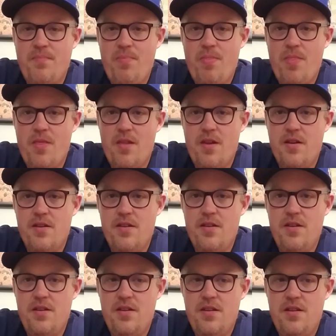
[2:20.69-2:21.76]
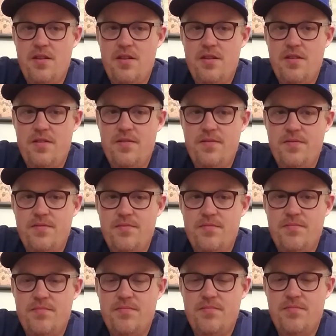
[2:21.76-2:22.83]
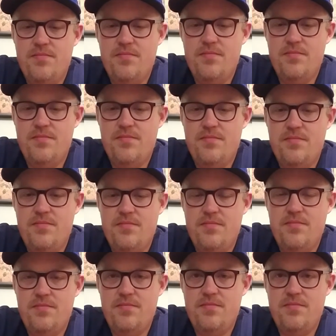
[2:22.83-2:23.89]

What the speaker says: No one is speaking in this clip.